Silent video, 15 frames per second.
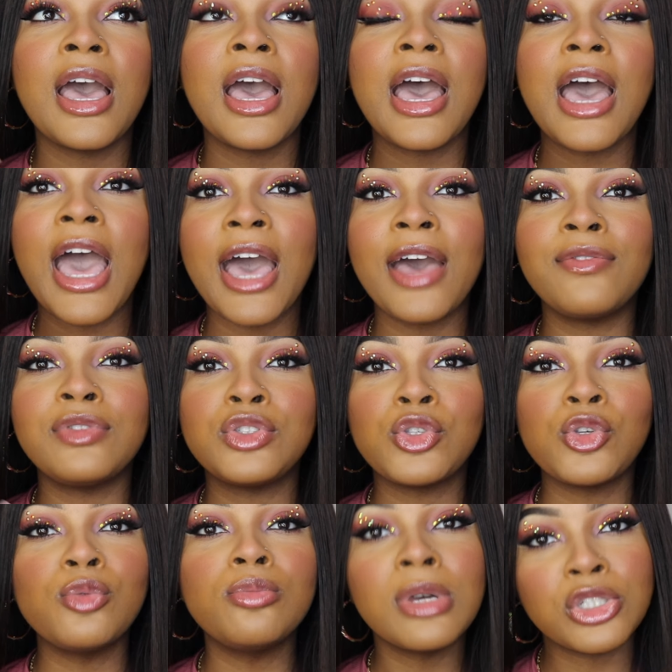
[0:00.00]
have
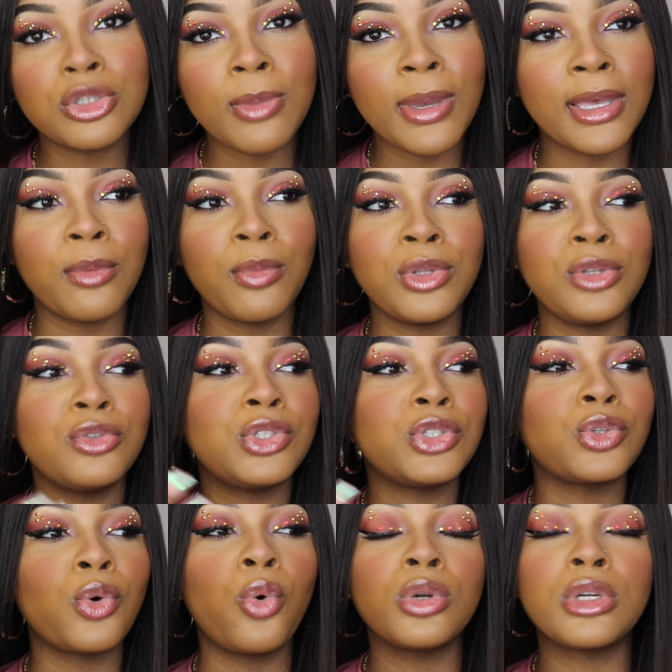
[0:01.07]
too much makeup when you
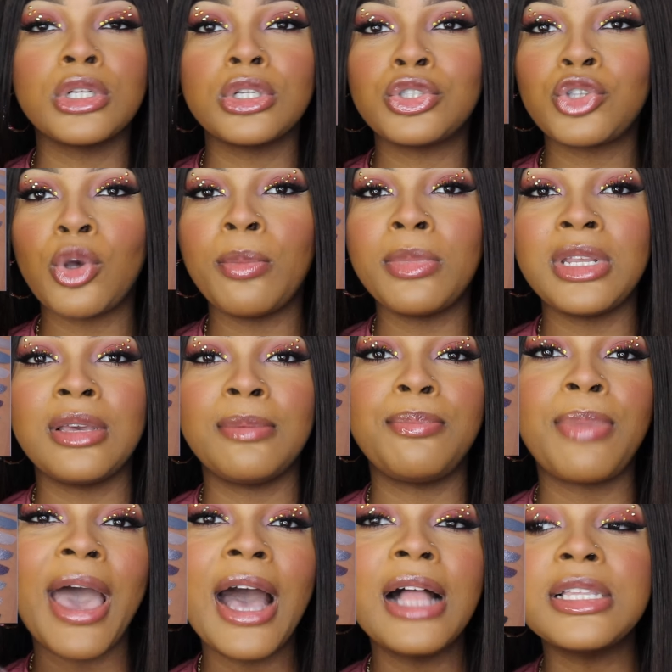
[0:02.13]
just order so many
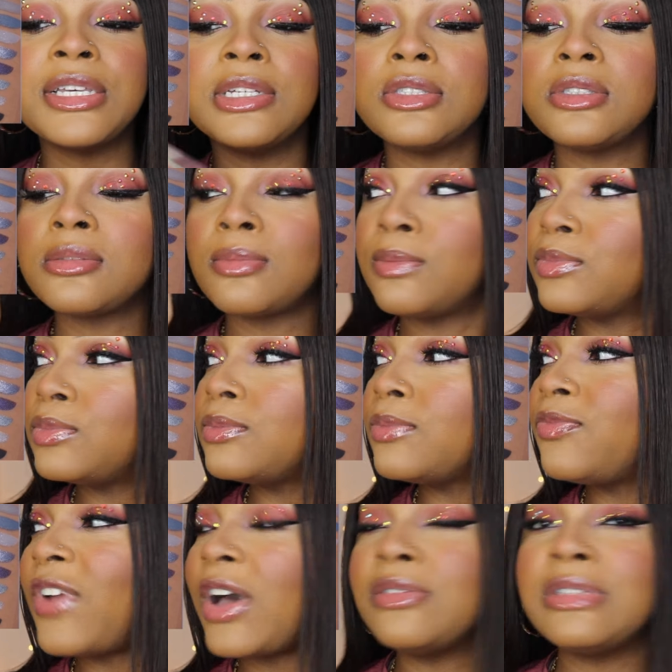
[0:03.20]
palettes,
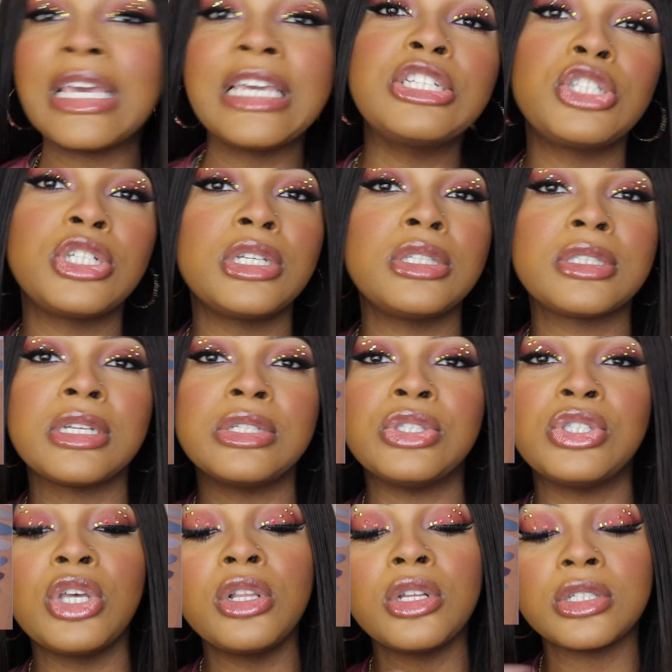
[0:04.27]
foundations,
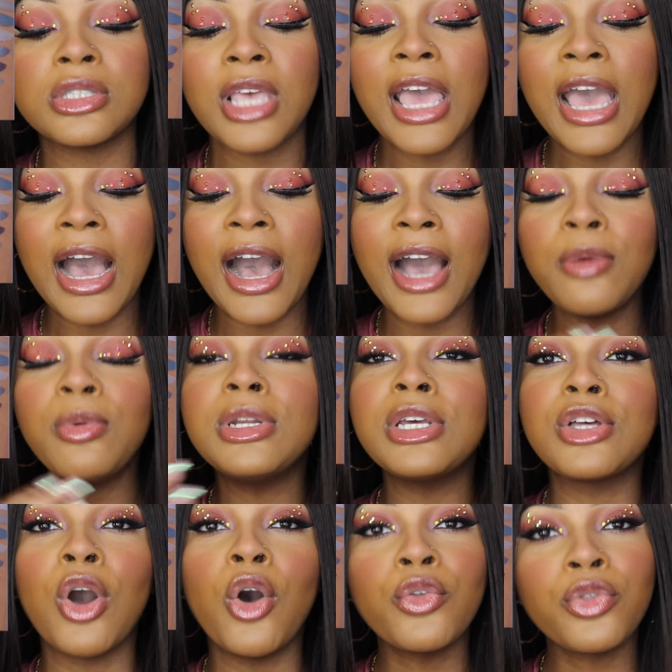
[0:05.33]
concealers. I want to
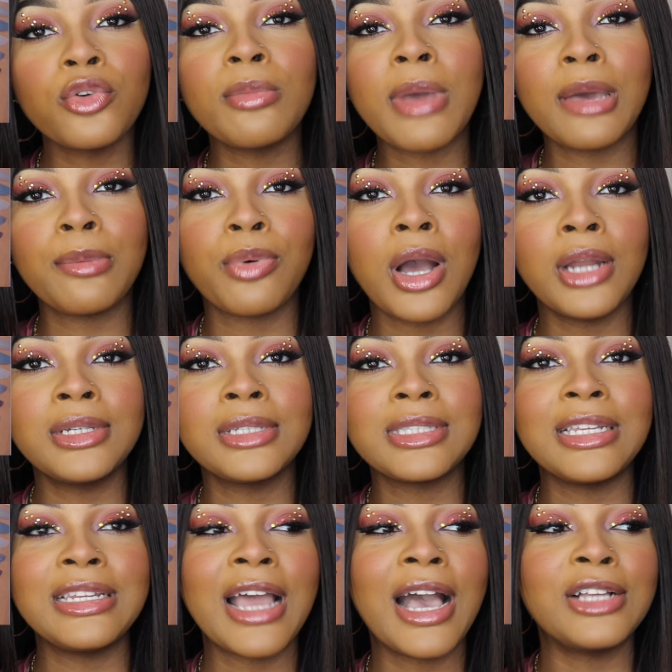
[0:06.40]
go through my products
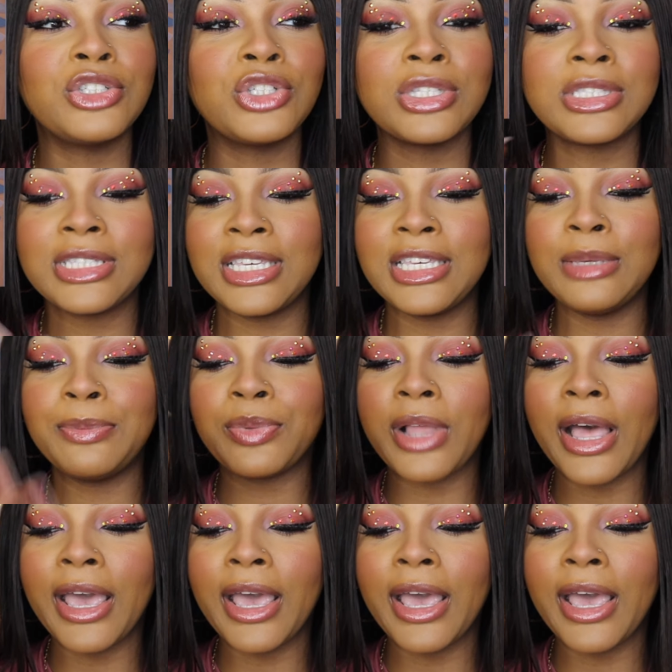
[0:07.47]
and not just keep